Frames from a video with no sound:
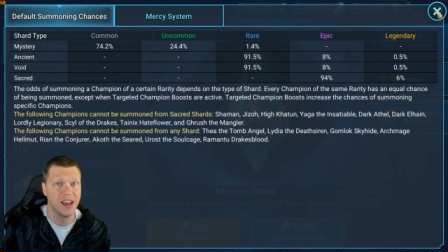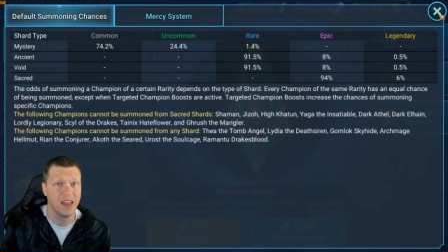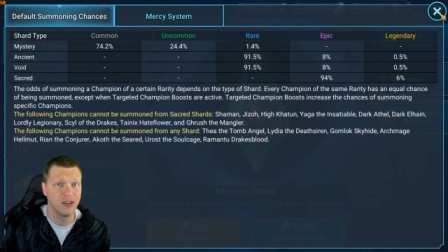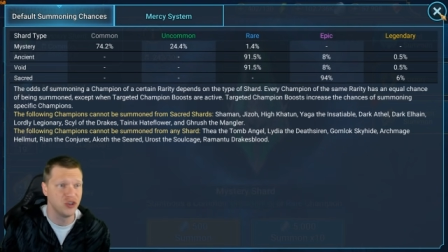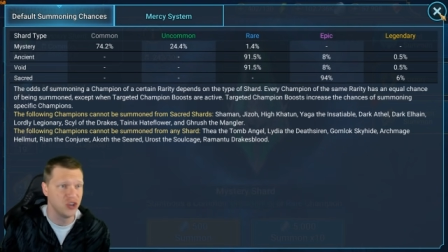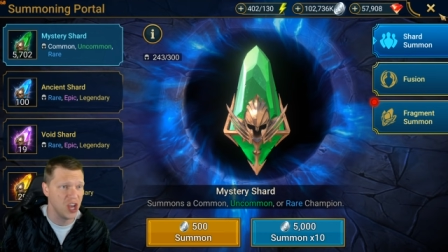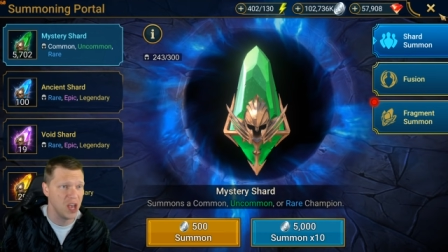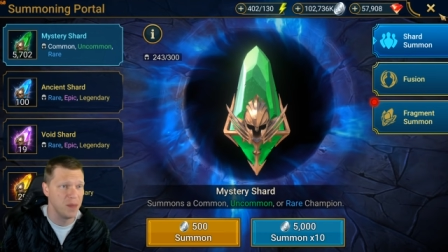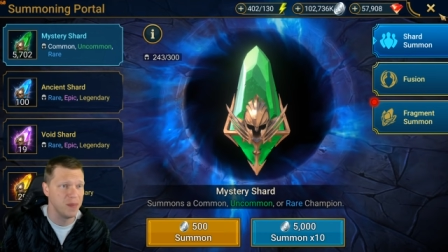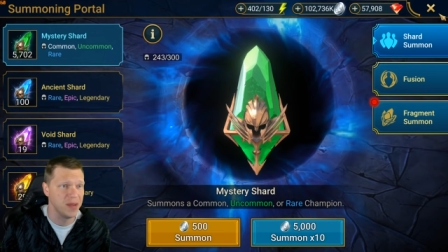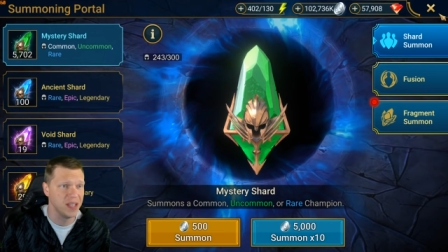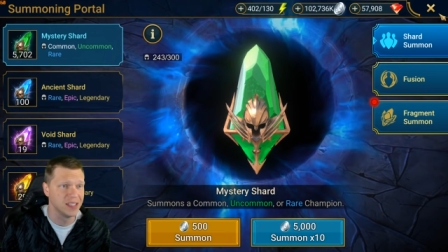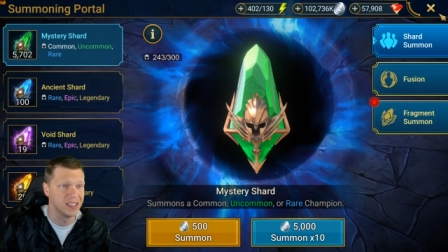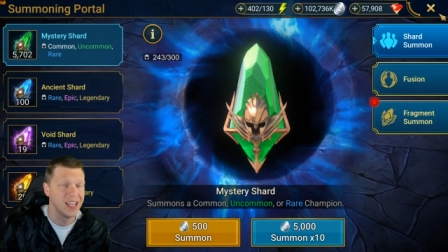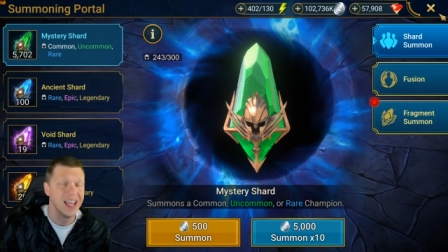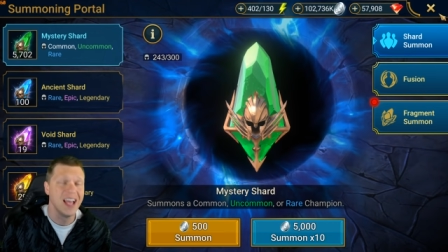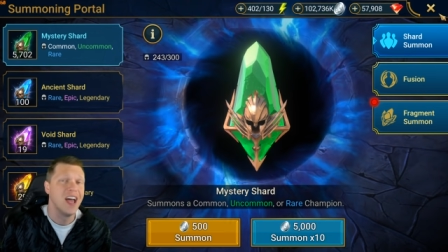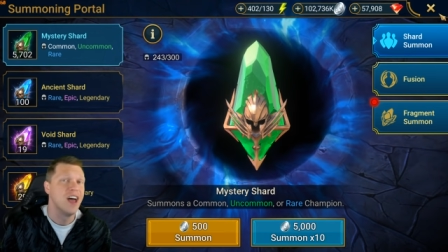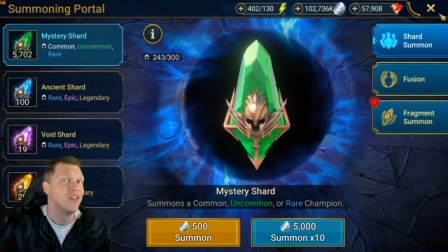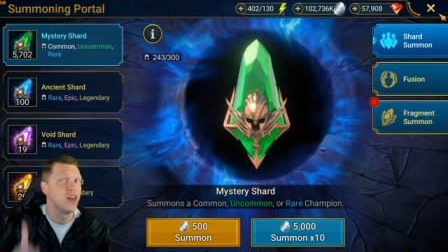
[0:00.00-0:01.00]
And the champions
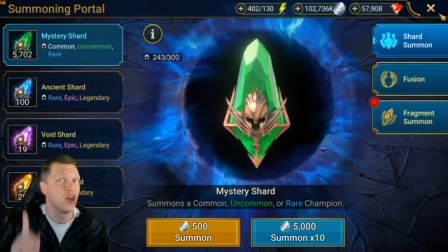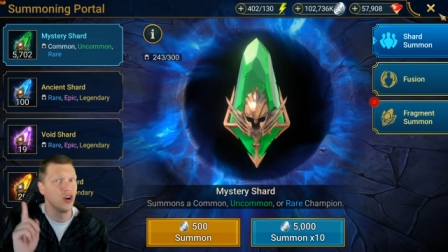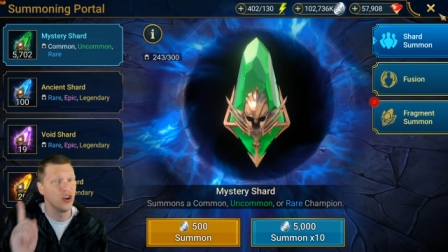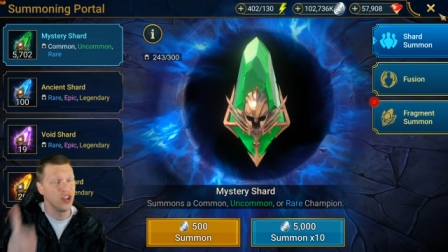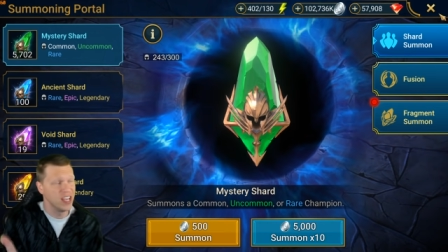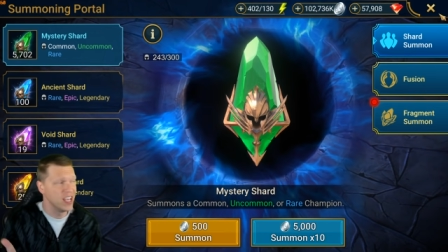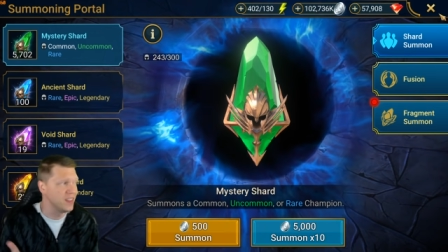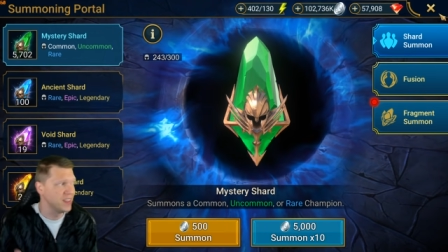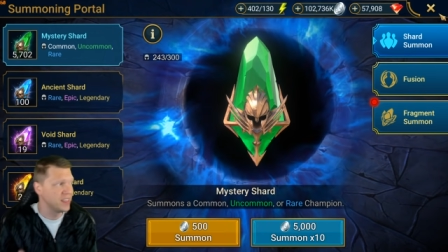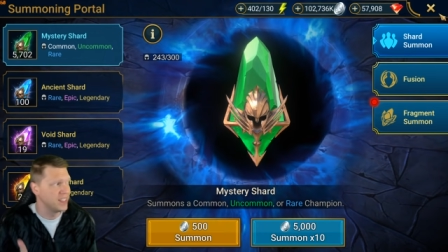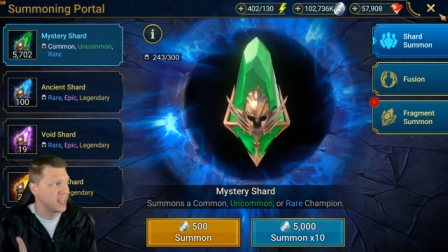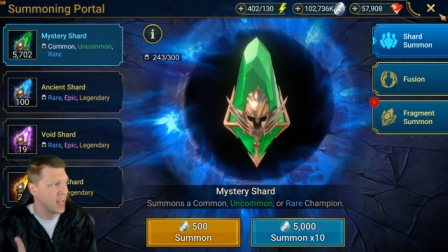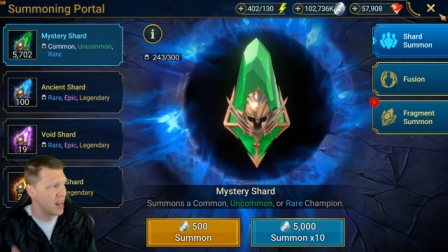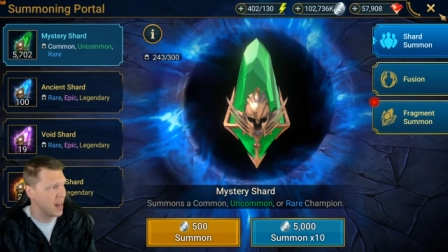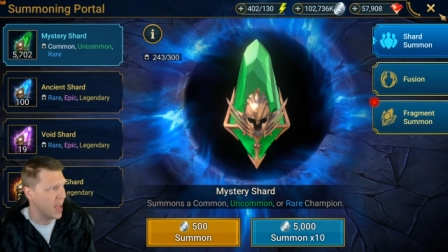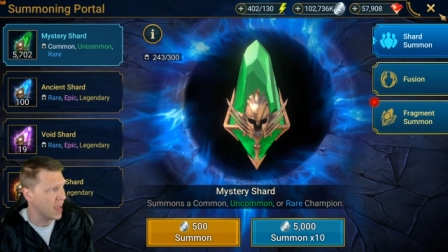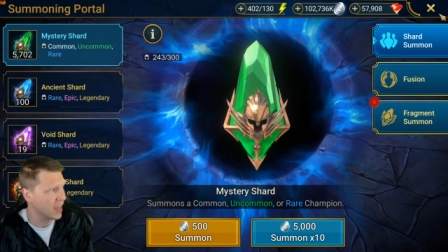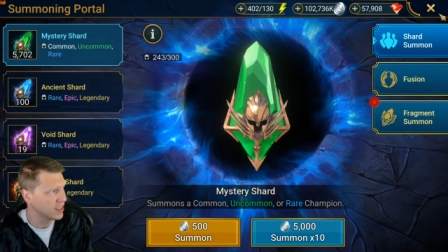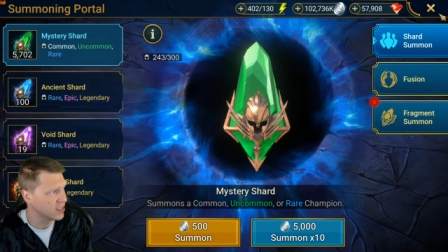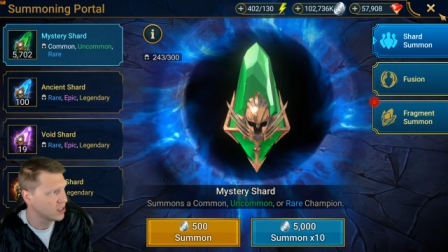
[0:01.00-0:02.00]
that are in the
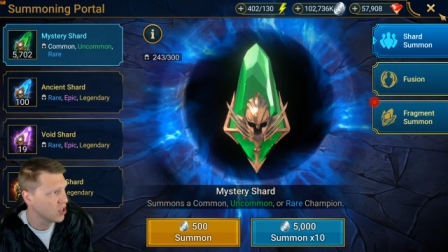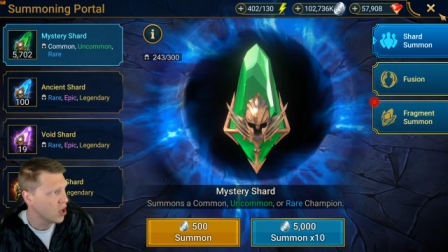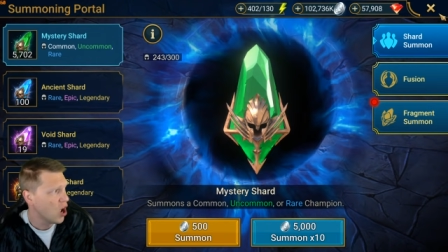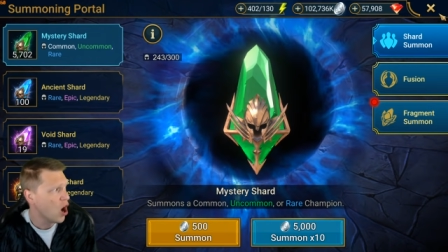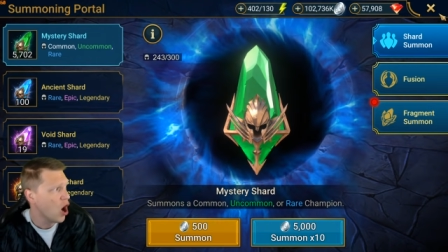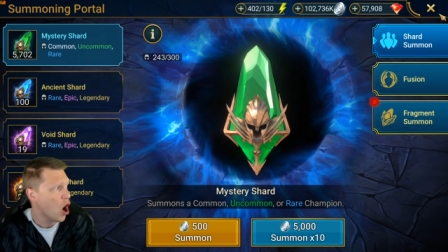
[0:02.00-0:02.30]
10X